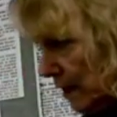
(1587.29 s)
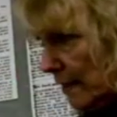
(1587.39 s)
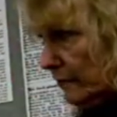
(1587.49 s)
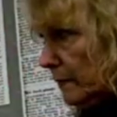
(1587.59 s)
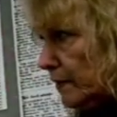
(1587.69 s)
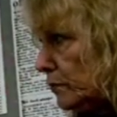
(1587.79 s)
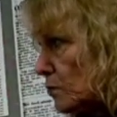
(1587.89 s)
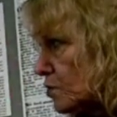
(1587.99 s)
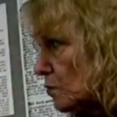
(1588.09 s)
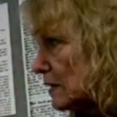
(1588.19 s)
everybody knew who
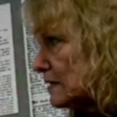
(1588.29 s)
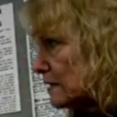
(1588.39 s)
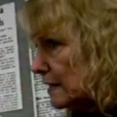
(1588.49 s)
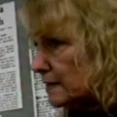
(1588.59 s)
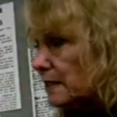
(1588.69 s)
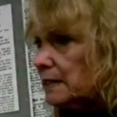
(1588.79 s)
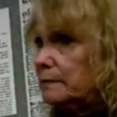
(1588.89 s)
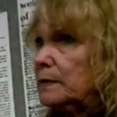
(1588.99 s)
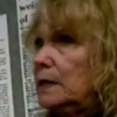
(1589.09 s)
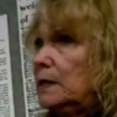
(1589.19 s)
she was at that
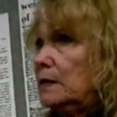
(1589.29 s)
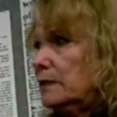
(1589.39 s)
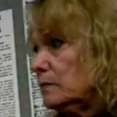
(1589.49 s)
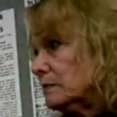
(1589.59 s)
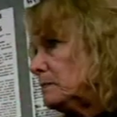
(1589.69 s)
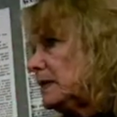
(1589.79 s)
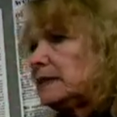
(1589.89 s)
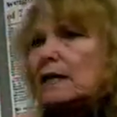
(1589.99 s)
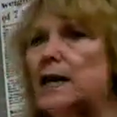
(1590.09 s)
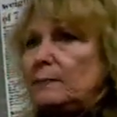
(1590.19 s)
time, there was
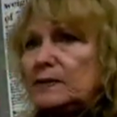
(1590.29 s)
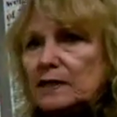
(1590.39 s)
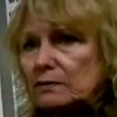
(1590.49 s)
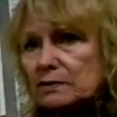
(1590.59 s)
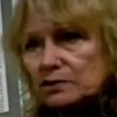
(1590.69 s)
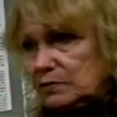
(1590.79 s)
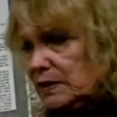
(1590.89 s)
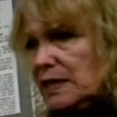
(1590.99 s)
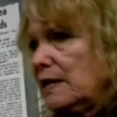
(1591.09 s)
media up and down the street.